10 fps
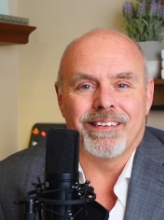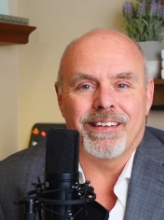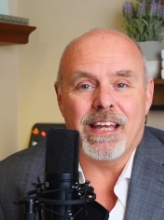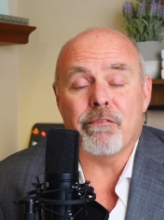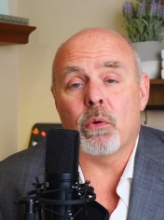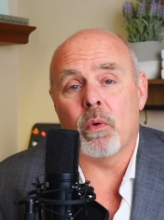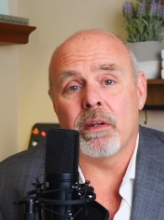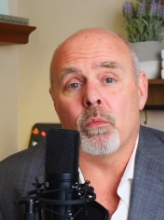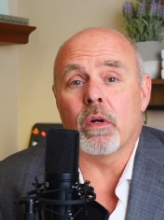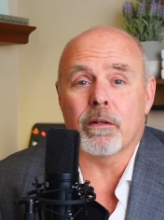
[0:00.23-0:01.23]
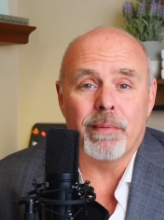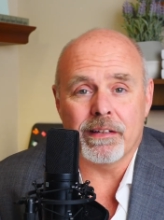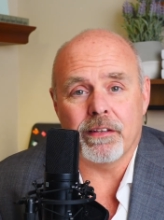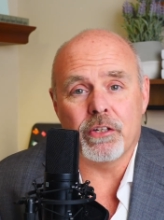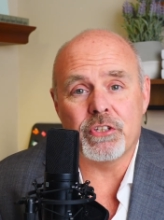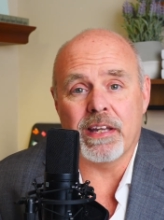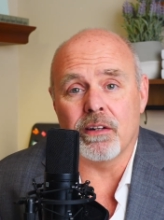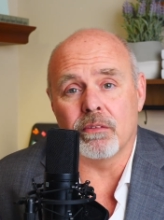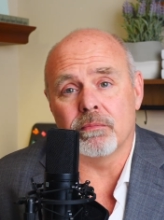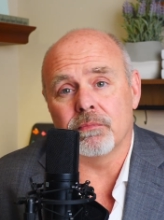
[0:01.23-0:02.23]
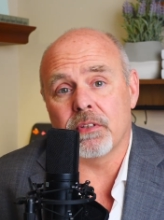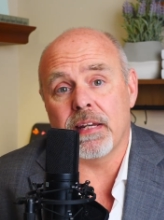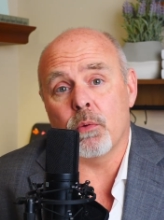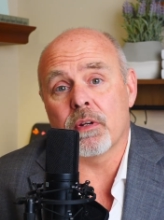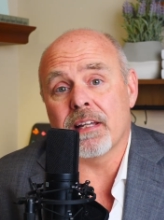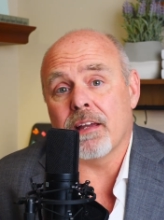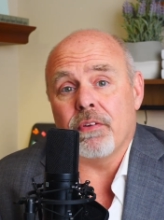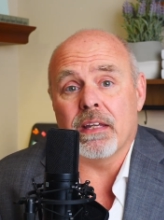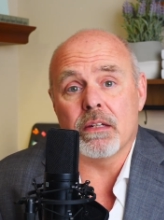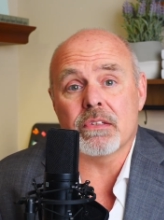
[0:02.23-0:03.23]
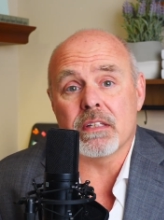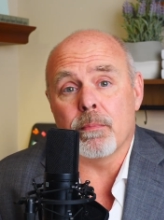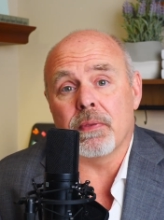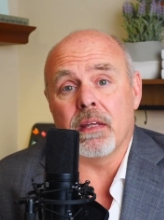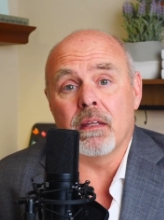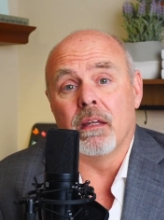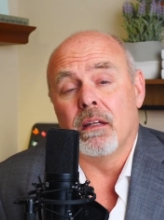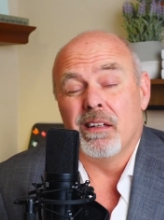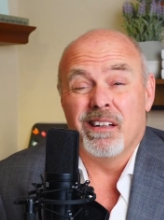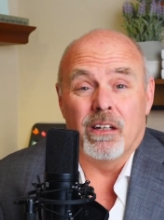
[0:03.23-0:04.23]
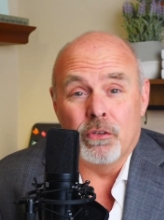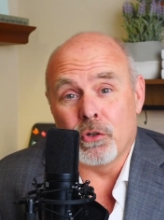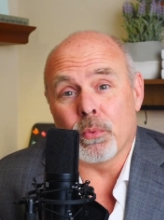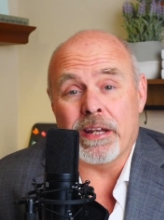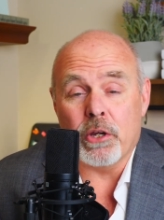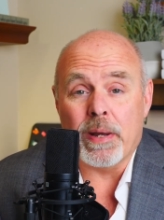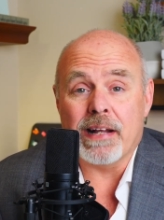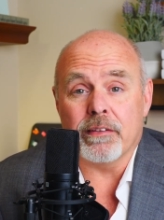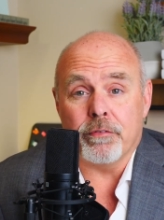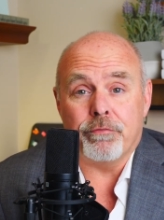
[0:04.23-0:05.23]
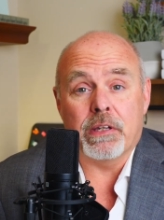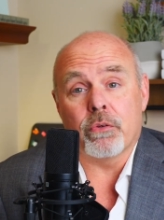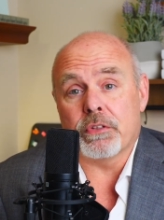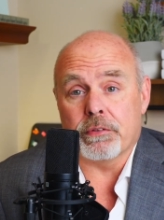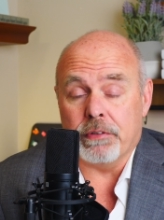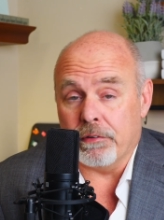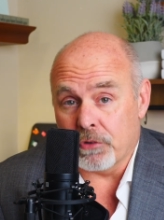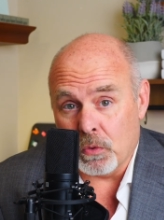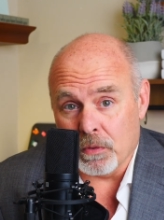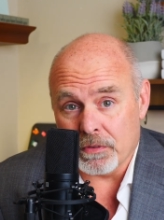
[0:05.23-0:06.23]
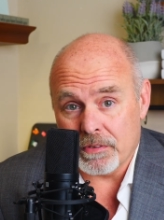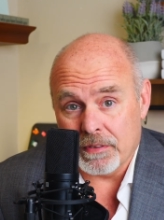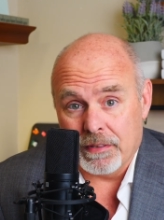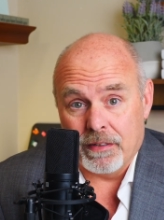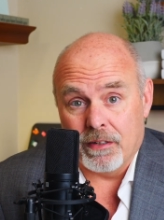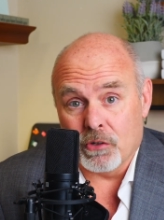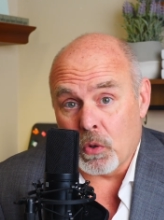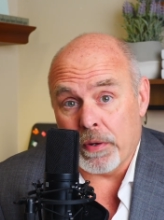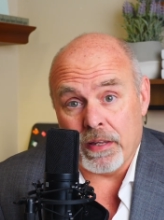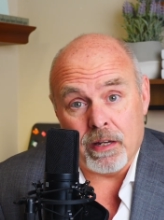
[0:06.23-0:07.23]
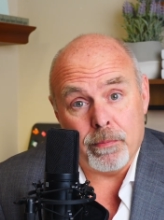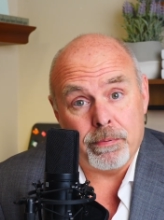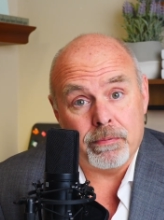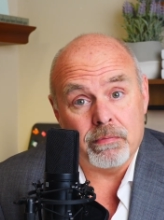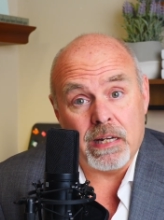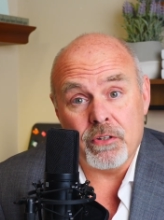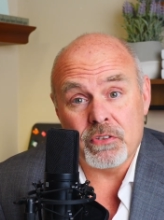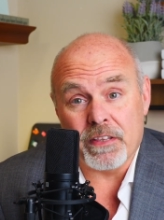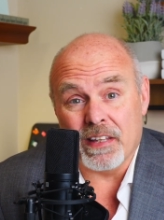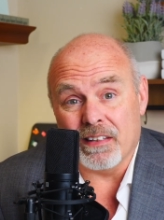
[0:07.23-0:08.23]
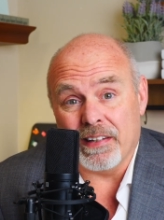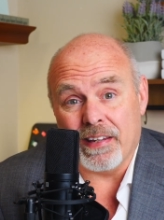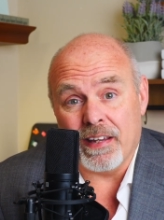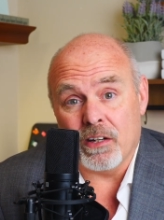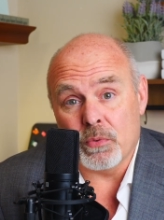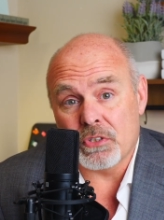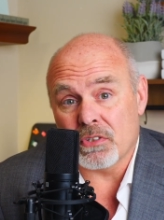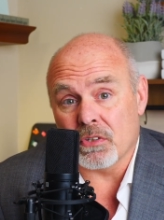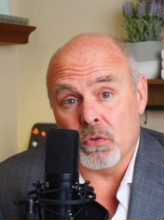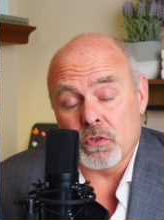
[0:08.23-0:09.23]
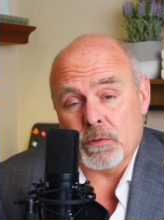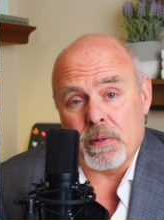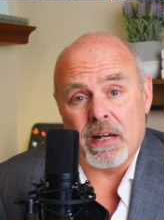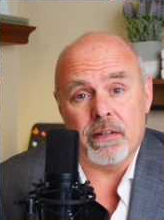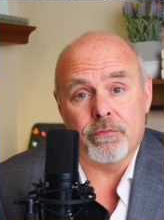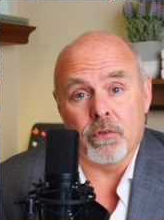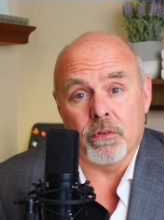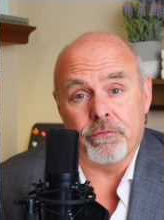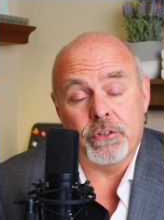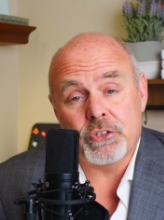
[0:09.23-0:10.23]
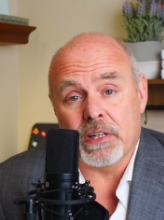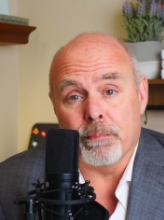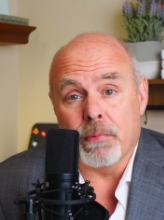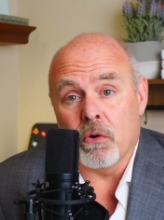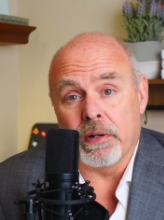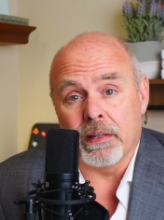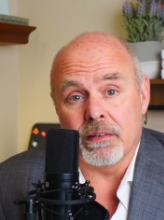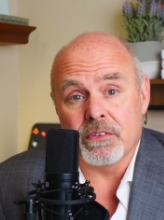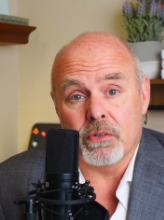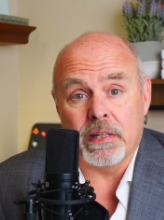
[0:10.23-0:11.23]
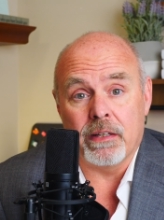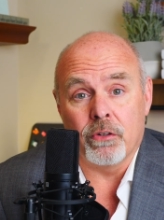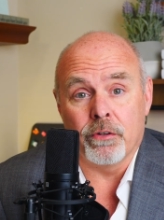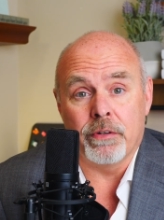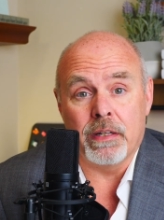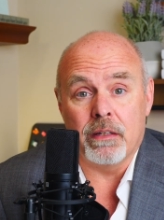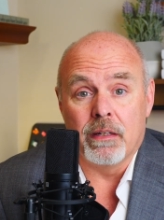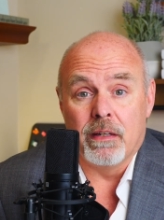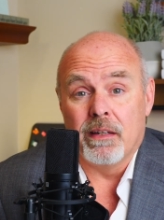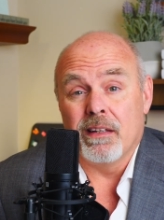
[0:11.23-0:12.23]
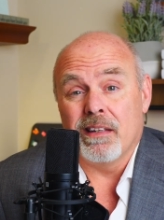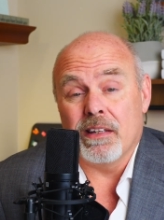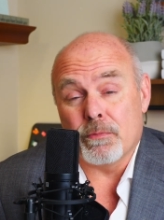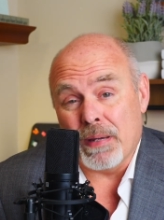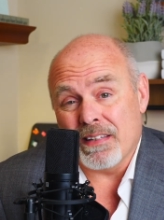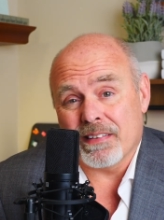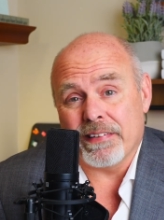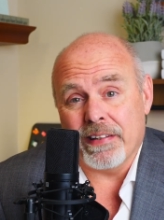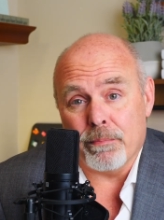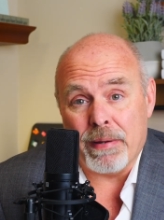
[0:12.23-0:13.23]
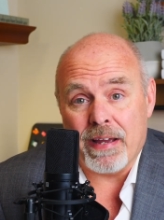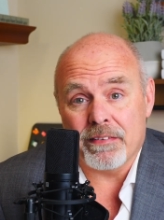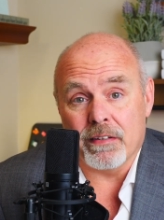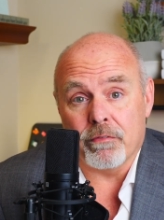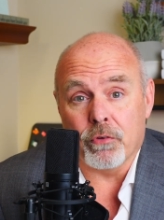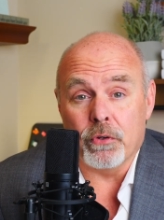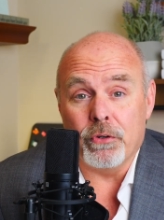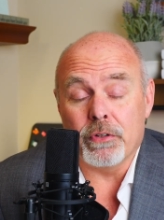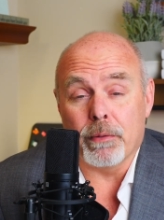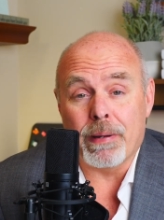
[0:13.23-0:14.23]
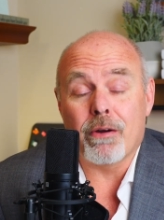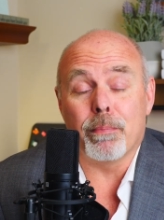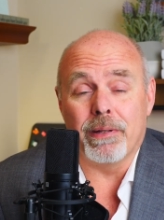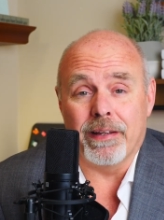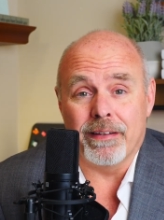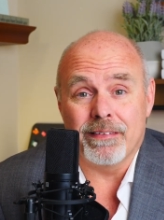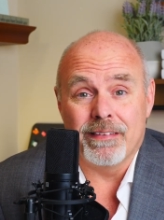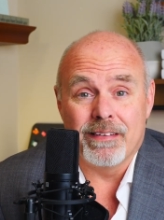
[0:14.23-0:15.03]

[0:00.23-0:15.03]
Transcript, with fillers: Hey everyone, and welcome back to the channel. Today we're diving into something a little radioactive, figuratively of course. Growing up, I used to think Lake Anna was just a cool spot for fishing and boating until I learned it is basically a bathtub for a nuclear power plant.